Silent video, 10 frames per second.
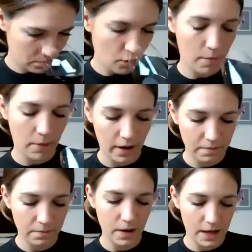
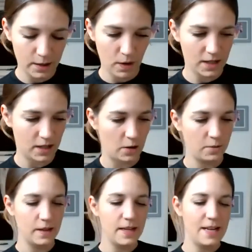Proper
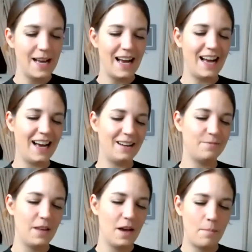espresso.
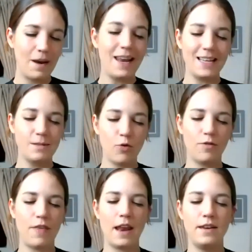But it is more
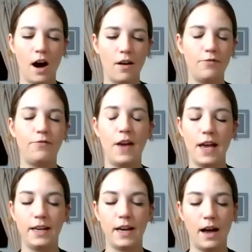of that nut,
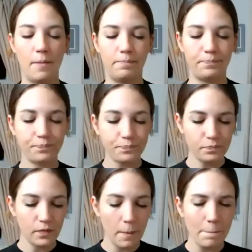fig,
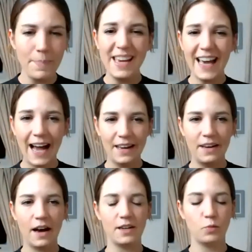
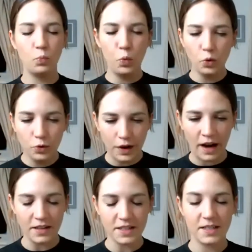pecan nut,
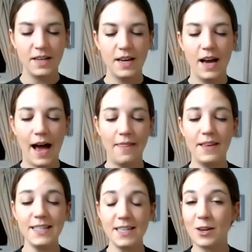walnut.
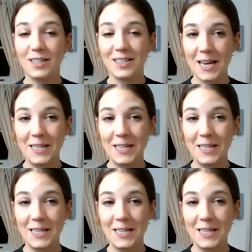And this is only